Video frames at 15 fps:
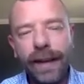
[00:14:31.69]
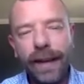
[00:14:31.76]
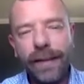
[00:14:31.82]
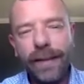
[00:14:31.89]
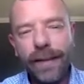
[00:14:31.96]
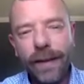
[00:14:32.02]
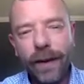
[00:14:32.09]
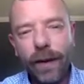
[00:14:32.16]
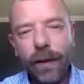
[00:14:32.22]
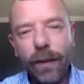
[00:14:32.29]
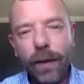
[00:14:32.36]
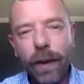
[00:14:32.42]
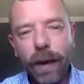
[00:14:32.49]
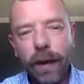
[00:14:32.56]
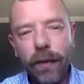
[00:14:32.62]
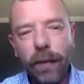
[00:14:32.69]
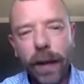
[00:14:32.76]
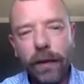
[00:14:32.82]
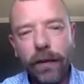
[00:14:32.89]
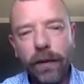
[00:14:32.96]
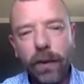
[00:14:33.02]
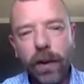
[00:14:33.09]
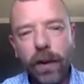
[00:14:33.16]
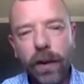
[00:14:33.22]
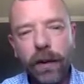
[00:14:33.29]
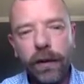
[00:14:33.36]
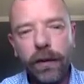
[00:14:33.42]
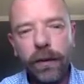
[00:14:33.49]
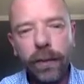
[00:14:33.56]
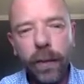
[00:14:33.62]
and so we expect 2
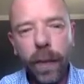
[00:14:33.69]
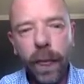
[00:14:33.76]
alleles.